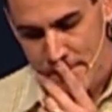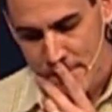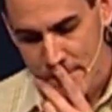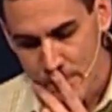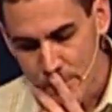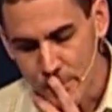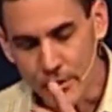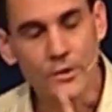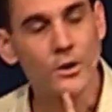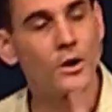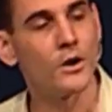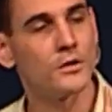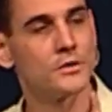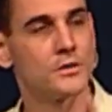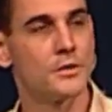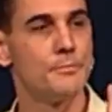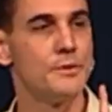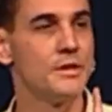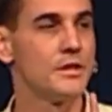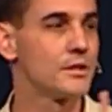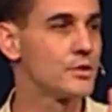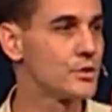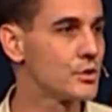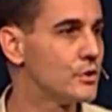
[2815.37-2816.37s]
We're called to
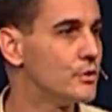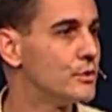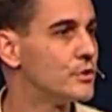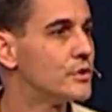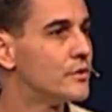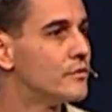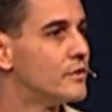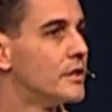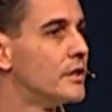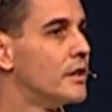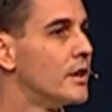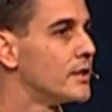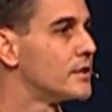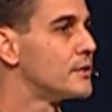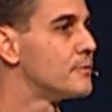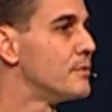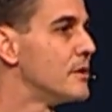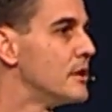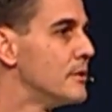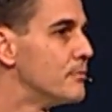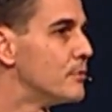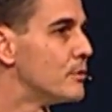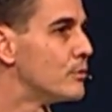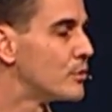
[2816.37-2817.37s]
be exclusively God's
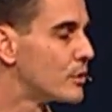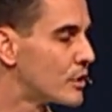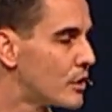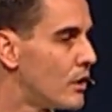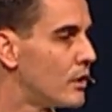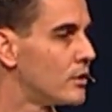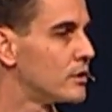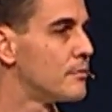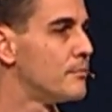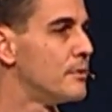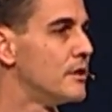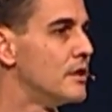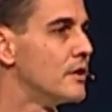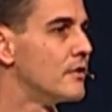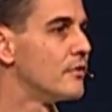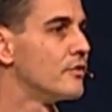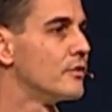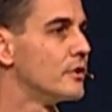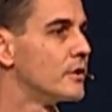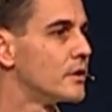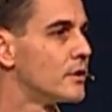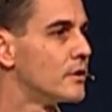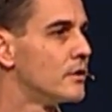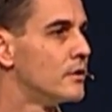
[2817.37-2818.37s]
people. We're called to be
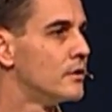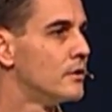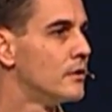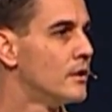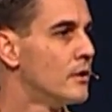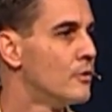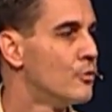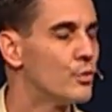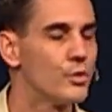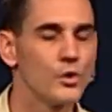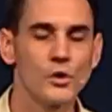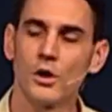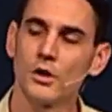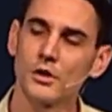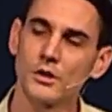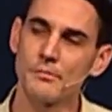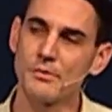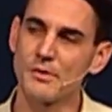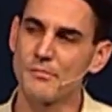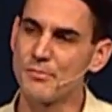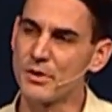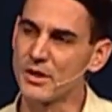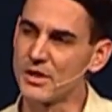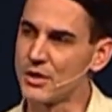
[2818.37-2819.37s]
different. We're called to
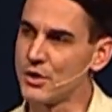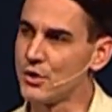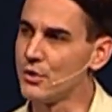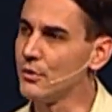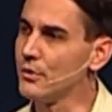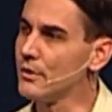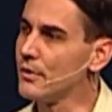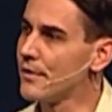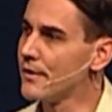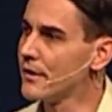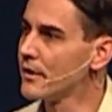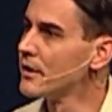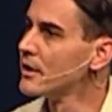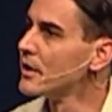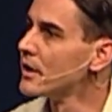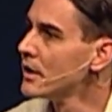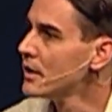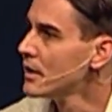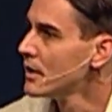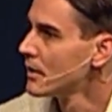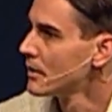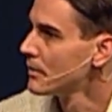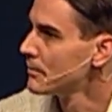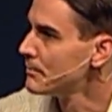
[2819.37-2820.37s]
be peculiar. They're going to
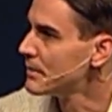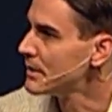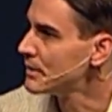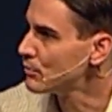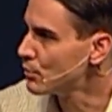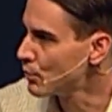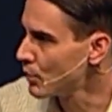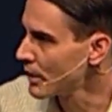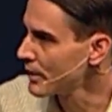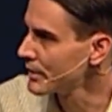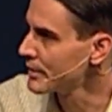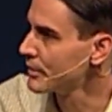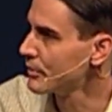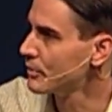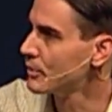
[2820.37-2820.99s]
be wanting to